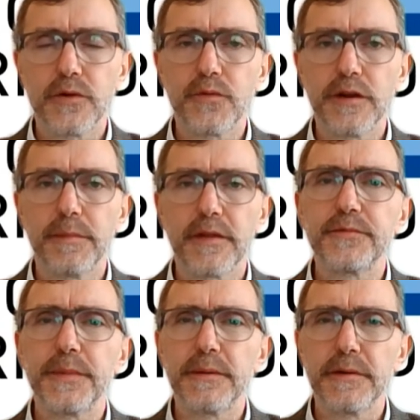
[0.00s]
12
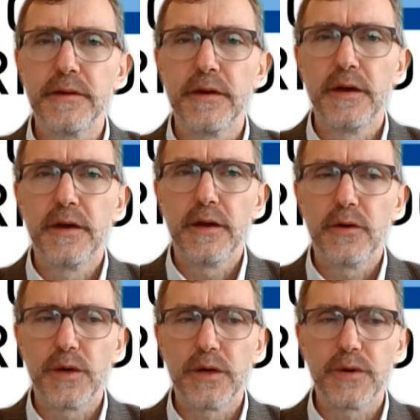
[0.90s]
months maybe,
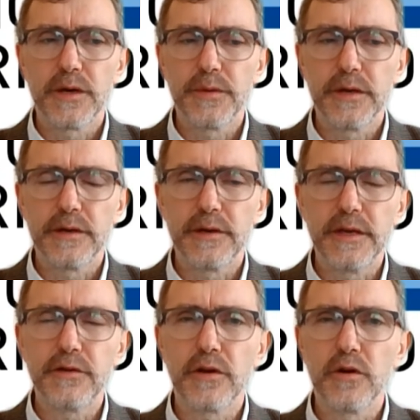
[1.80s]
where we
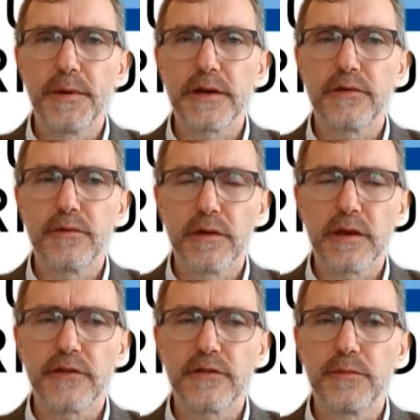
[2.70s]
need to go back to the
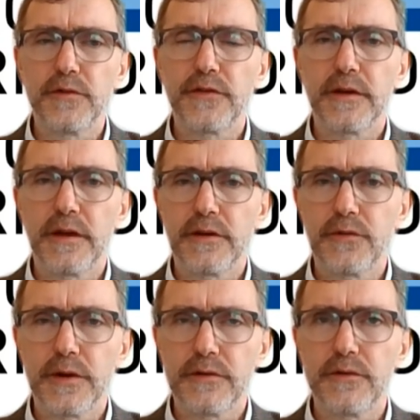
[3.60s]
customers and
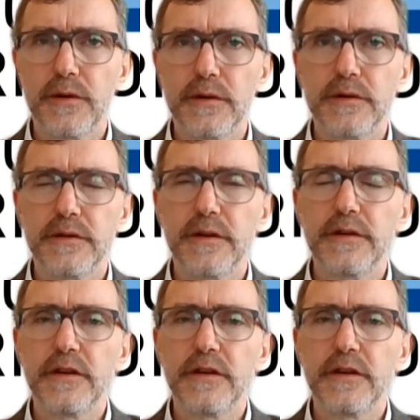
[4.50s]
try to uh,